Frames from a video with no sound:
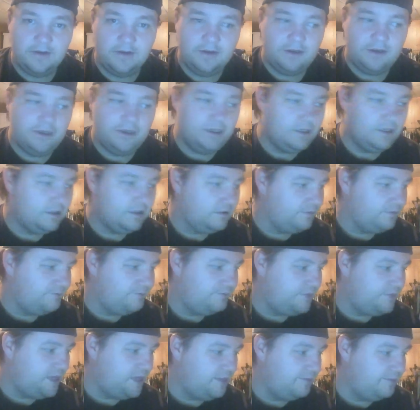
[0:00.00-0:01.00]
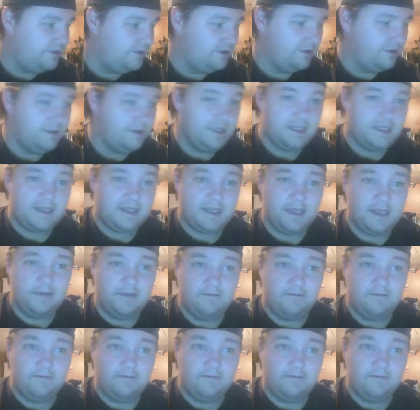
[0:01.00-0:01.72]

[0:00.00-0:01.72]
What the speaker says: You know, people always say,